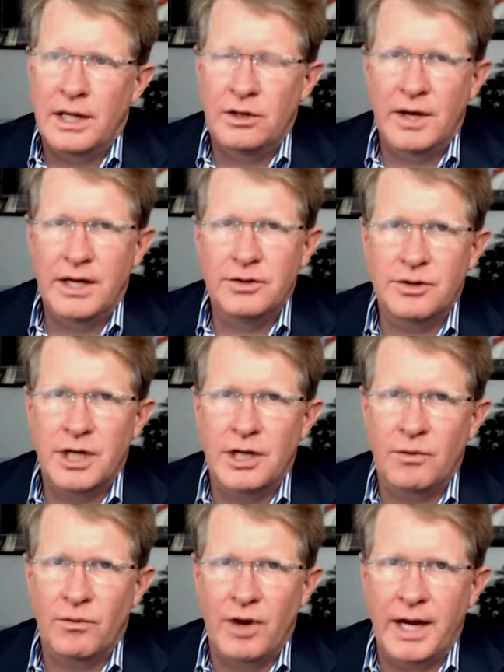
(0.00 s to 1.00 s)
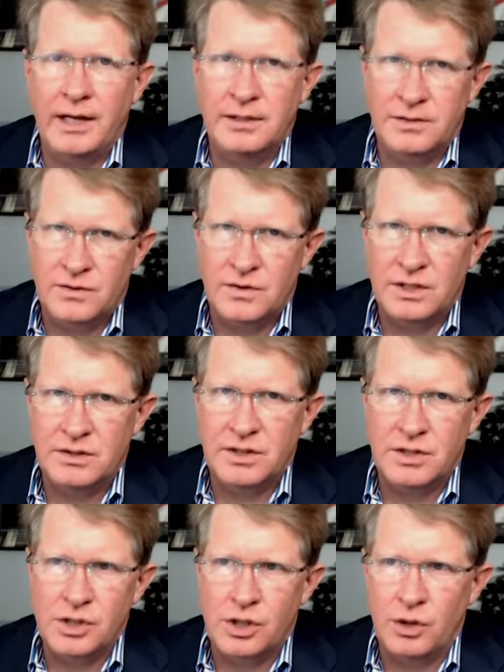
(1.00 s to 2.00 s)
you're entering it right. It's a
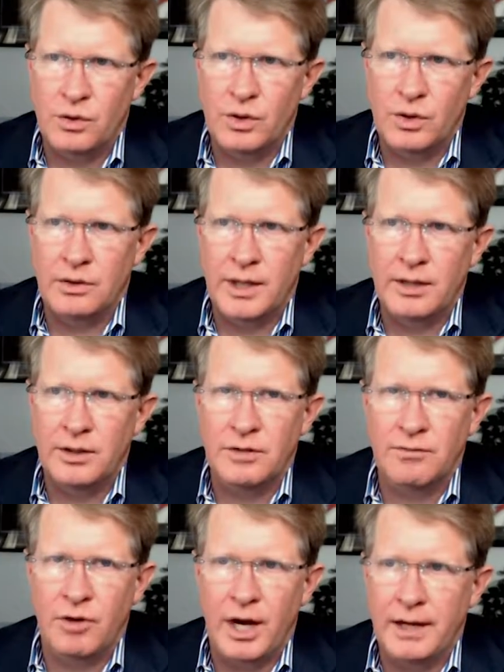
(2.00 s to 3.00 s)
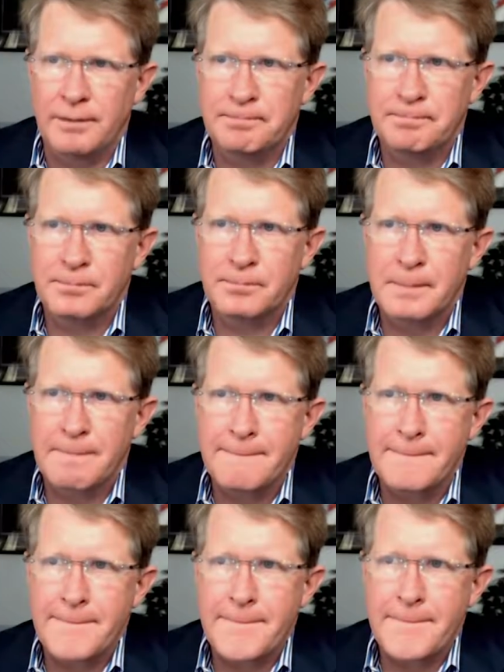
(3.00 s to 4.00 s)
6-digit code and you entered it right.
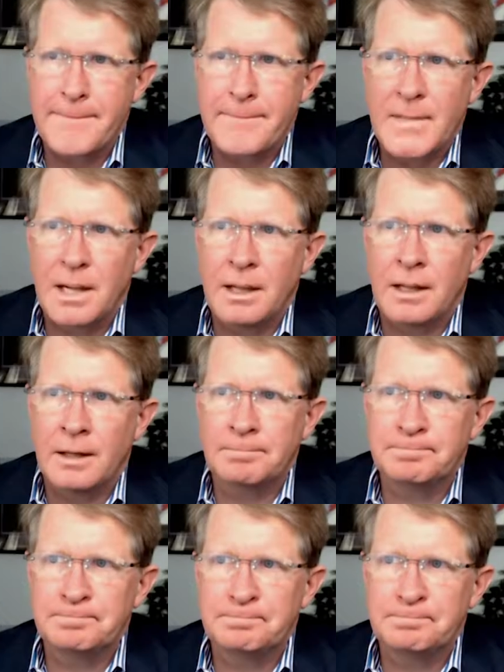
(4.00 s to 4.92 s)
I